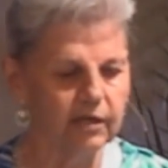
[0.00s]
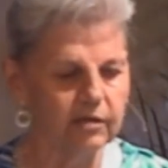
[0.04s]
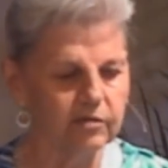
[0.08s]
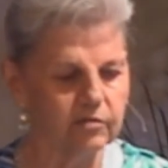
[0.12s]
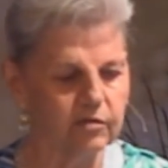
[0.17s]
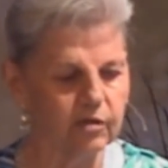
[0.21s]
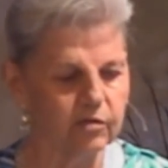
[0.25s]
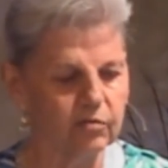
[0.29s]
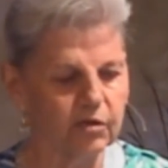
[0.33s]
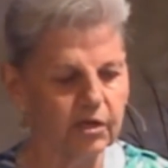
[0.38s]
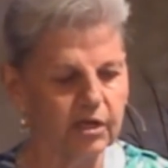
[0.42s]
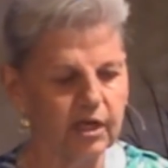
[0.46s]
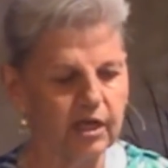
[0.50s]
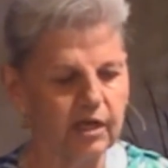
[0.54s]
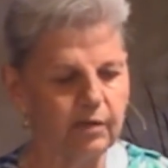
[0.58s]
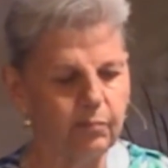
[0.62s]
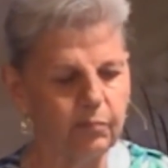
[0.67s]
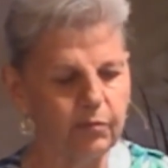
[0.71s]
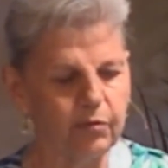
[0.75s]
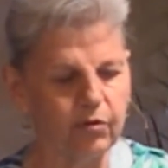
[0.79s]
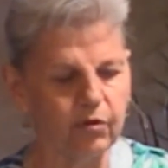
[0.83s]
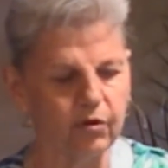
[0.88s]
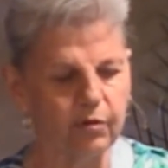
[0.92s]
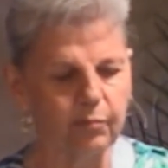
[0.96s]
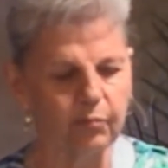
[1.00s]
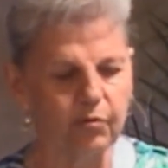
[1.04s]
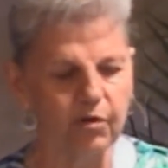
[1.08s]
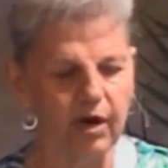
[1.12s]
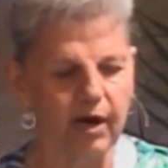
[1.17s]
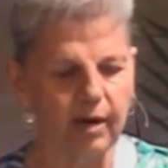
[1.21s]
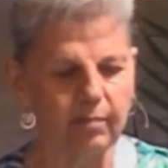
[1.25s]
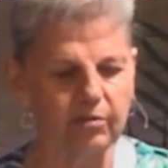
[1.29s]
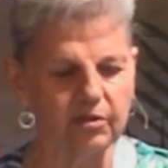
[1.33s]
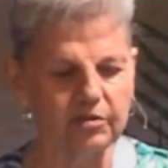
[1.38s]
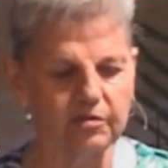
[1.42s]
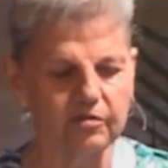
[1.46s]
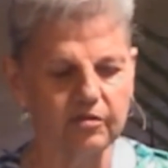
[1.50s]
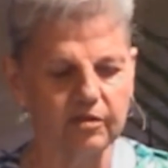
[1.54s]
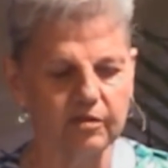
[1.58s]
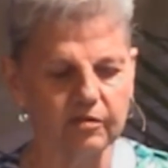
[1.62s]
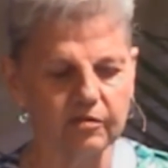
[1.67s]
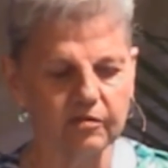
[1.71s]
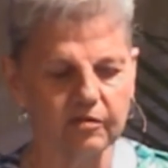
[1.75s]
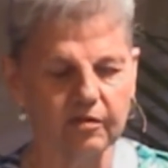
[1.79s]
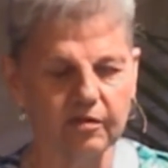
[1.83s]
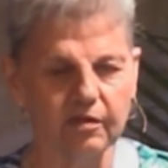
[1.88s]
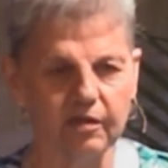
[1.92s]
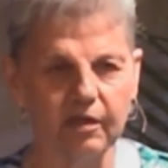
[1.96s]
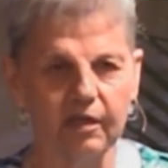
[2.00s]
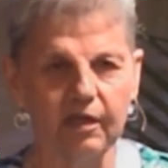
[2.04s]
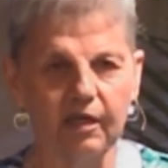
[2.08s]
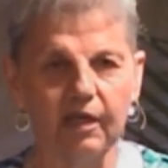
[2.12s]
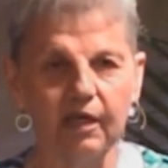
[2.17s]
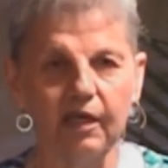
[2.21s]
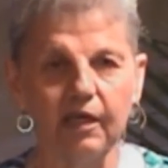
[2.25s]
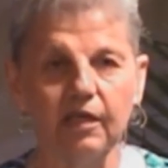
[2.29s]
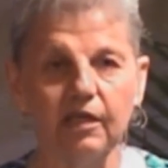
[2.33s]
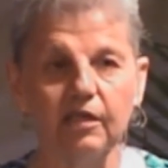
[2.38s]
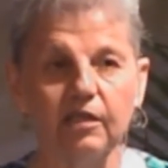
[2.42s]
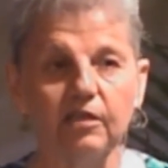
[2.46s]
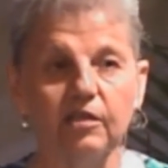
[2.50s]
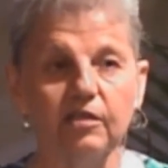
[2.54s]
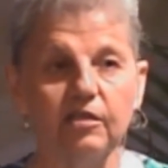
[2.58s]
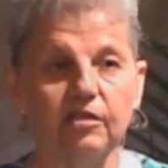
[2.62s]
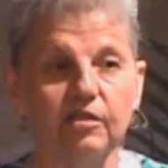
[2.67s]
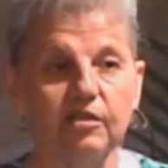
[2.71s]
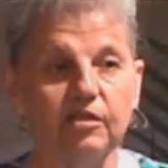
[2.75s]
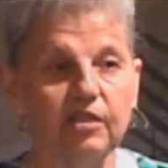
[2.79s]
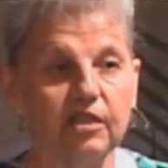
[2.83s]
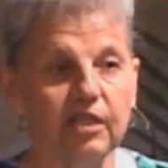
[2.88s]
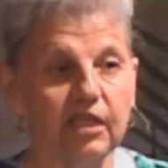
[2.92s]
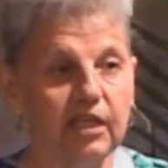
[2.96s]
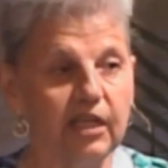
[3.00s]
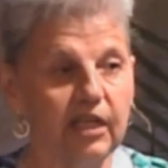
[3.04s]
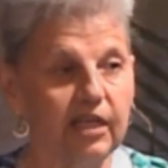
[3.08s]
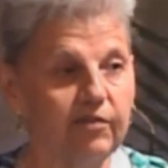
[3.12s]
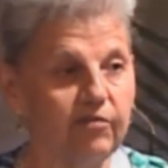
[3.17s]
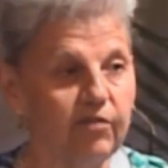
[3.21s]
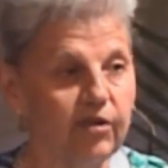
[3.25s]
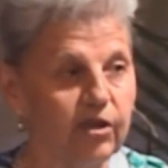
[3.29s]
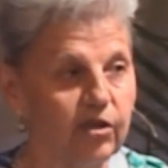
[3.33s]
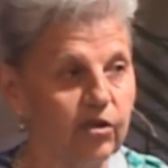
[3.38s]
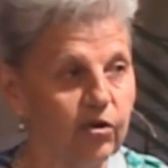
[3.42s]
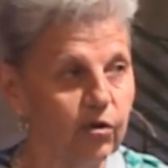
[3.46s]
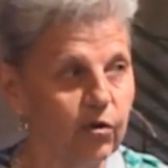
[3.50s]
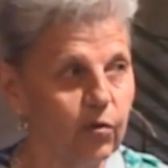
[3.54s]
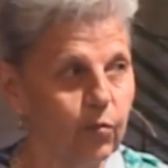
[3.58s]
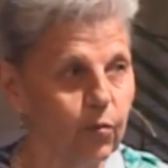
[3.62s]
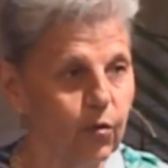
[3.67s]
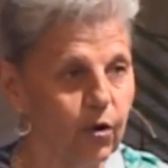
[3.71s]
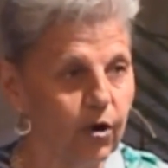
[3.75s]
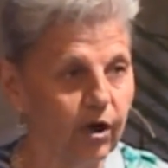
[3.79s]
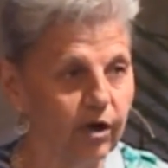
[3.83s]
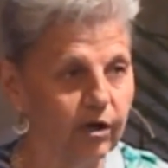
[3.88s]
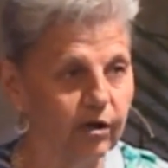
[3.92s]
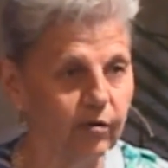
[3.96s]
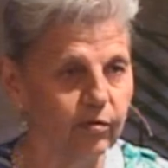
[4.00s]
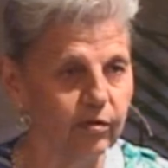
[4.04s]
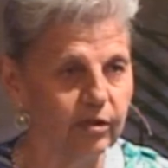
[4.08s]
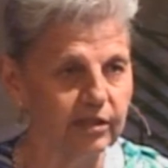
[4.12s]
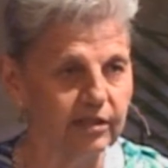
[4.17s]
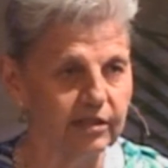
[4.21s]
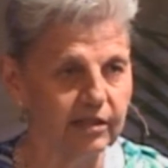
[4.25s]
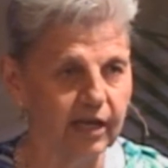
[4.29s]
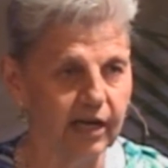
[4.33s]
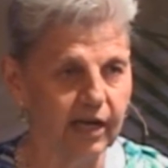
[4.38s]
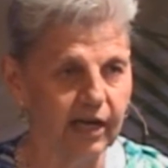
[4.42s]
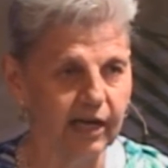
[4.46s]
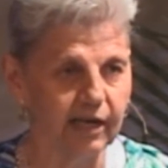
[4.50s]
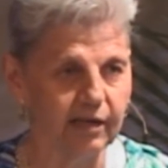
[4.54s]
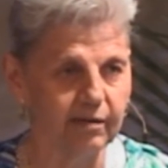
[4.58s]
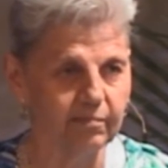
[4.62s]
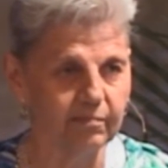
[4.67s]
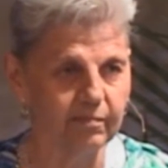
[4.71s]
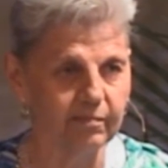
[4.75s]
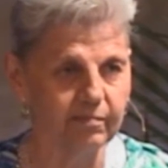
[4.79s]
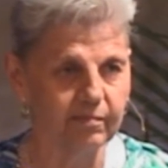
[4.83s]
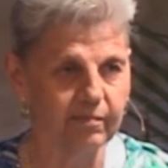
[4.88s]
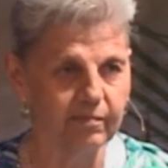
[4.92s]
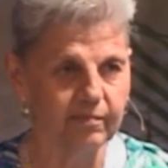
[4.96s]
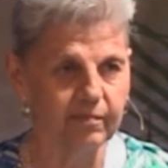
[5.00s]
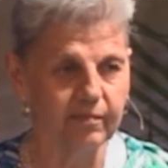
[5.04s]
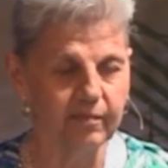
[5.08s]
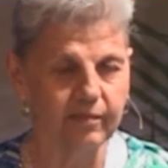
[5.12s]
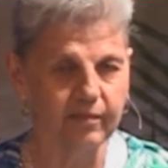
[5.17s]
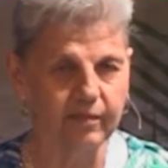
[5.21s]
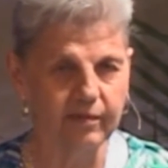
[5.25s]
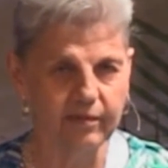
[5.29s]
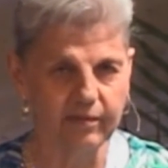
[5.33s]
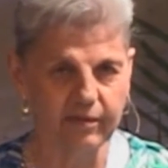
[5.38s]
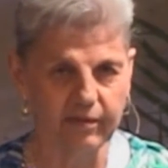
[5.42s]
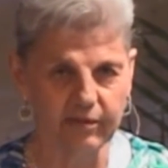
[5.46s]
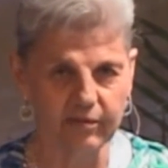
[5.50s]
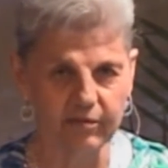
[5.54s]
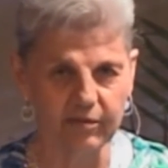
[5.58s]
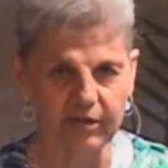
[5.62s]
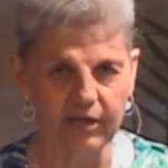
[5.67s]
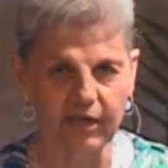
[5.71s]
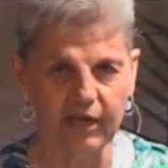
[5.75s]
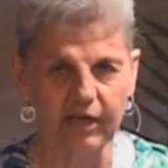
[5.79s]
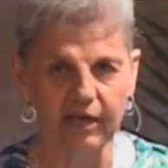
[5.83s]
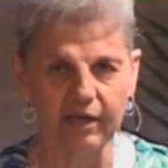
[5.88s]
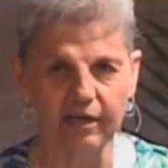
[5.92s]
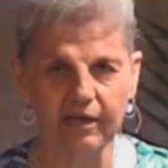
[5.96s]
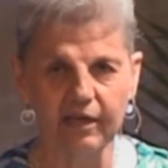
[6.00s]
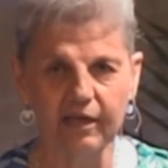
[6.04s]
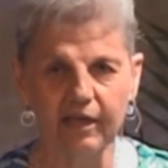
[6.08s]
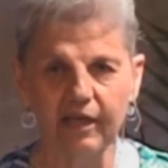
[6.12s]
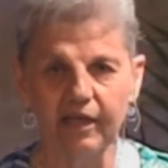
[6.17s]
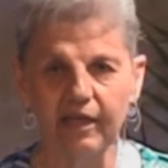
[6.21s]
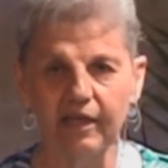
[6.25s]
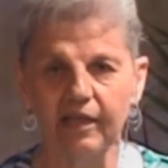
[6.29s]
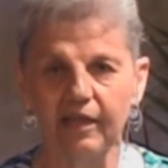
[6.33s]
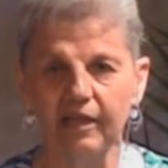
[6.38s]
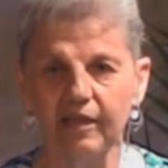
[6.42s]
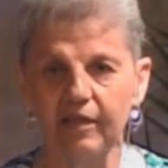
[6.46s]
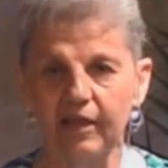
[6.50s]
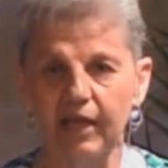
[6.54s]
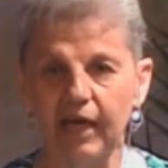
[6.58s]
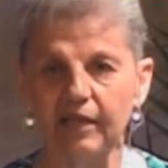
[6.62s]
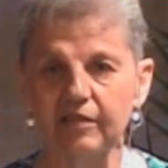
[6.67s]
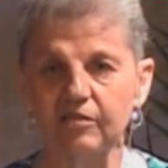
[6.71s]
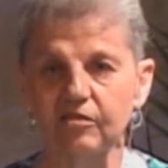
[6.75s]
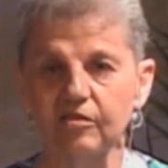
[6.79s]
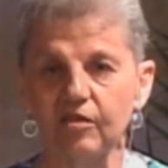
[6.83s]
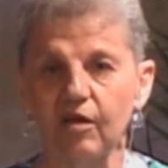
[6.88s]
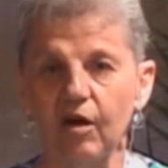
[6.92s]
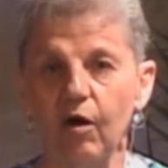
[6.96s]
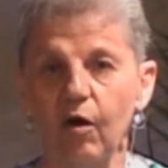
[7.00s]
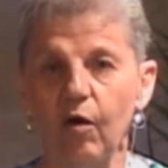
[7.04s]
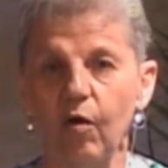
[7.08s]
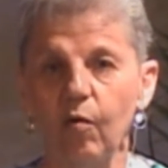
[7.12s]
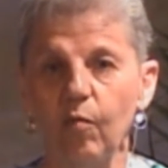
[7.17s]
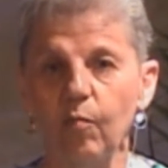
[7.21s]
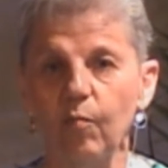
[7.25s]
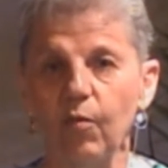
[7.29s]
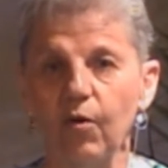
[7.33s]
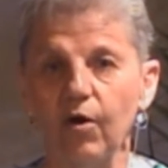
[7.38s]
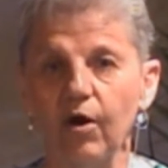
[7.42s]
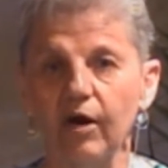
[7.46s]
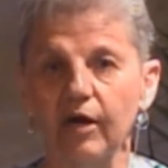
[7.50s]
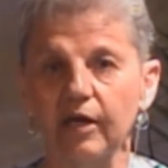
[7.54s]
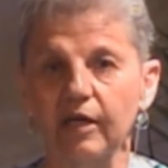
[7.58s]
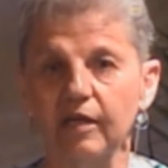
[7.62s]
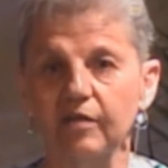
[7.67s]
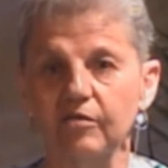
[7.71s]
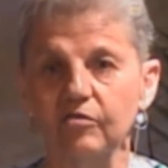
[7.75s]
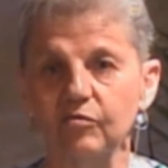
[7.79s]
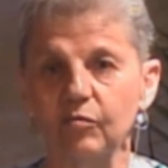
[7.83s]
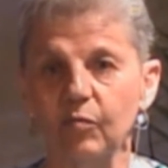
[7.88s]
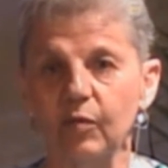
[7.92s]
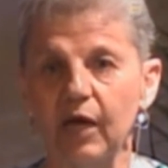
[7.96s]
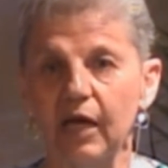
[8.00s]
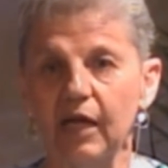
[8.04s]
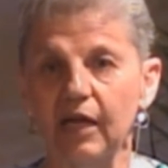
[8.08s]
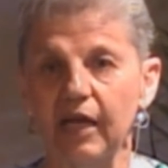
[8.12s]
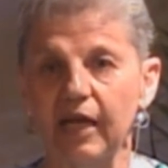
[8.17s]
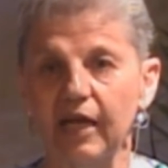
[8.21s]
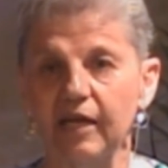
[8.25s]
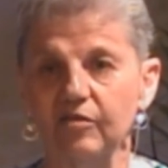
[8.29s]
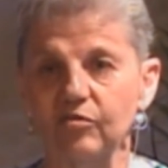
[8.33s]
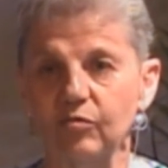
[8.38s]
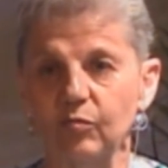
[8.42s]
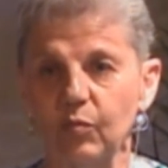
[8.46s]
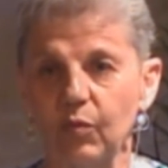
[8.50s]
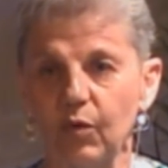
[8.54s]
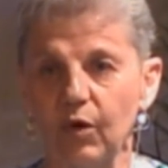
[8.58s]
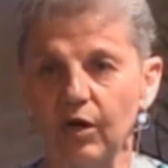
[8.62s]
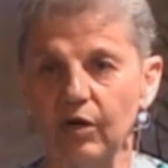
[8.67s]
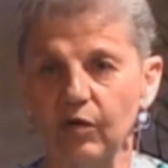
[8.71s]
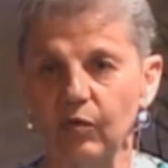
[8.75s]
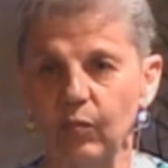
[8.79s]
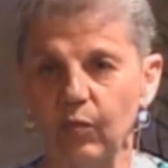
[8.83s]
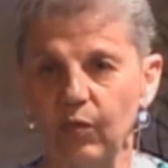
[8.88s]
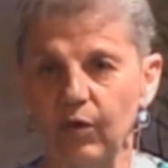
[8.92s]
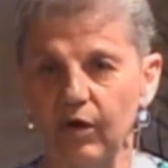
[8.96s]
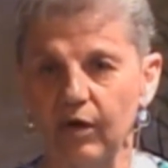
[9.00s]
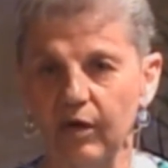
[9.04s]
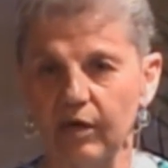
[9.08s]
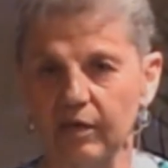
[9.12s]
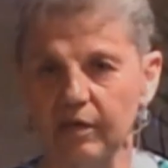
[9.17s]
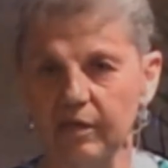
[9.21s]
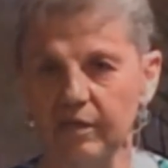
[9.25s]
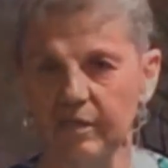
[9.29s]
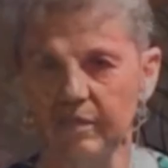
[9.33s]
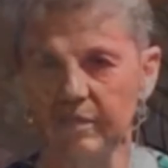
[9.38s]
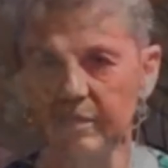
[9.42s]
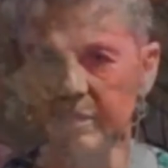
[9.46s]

So keep your promises. Deliver your work on time. Okay? That's homework as well as work,